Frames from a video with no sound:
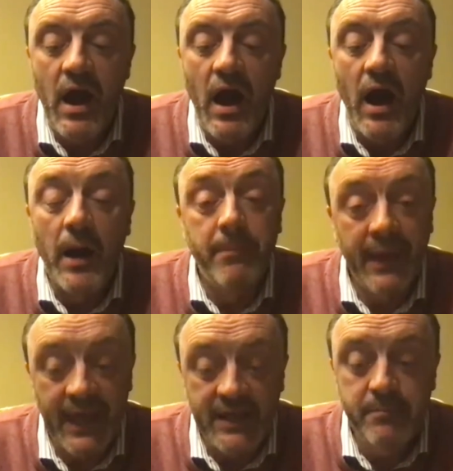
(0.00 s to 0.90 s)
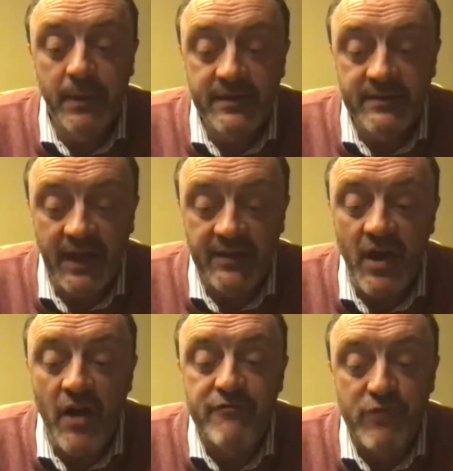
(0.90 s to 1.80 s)
I paid my debt
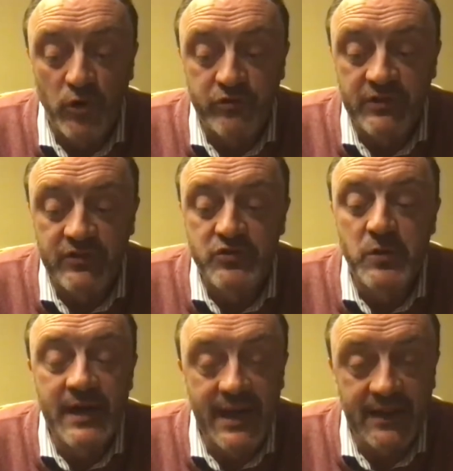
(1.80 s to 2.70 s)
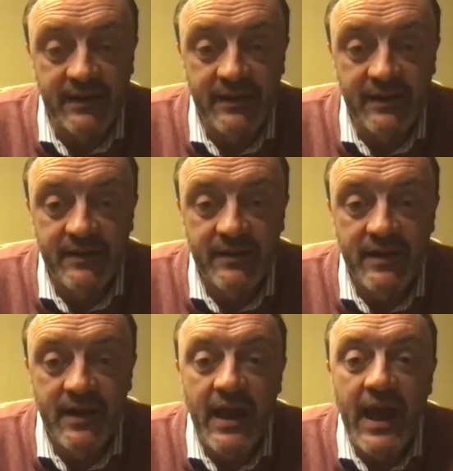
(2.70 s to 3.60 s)
of rosaries to Our Lady,
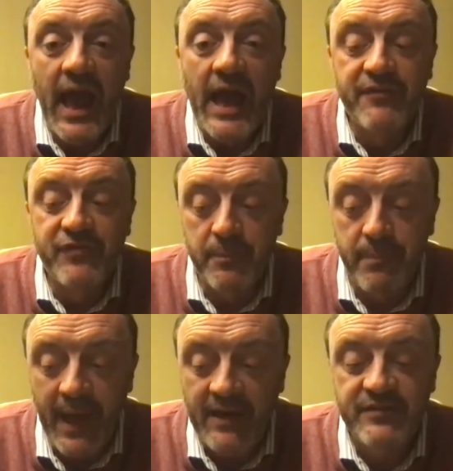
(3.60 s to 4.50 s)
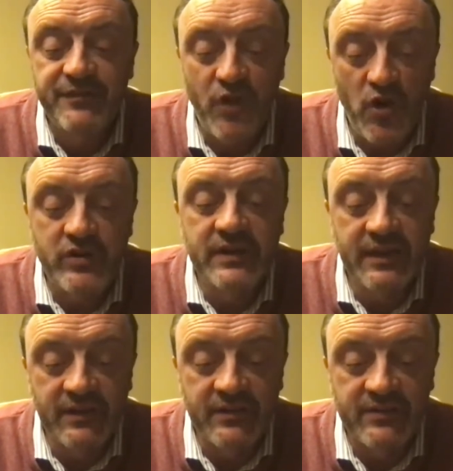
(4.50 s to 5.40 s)
and for the past 40
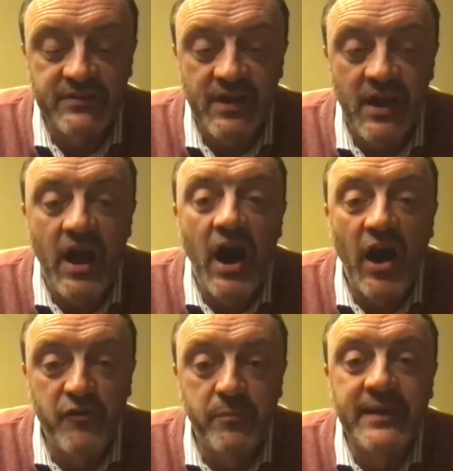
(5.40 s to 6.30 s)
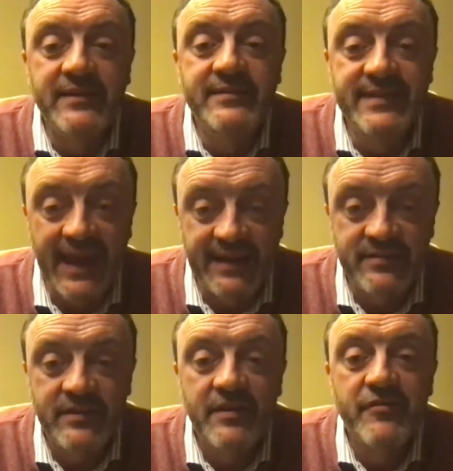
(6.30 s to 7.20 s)
years, I've been
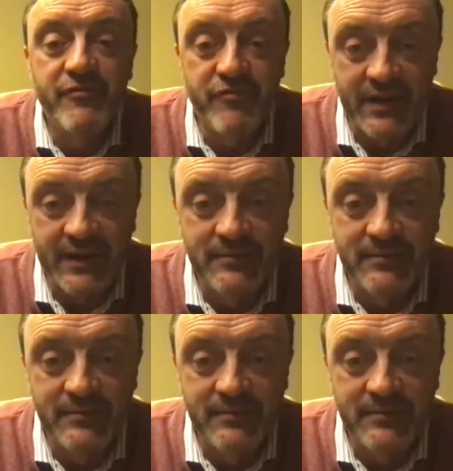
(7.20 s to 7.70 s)
debt-free.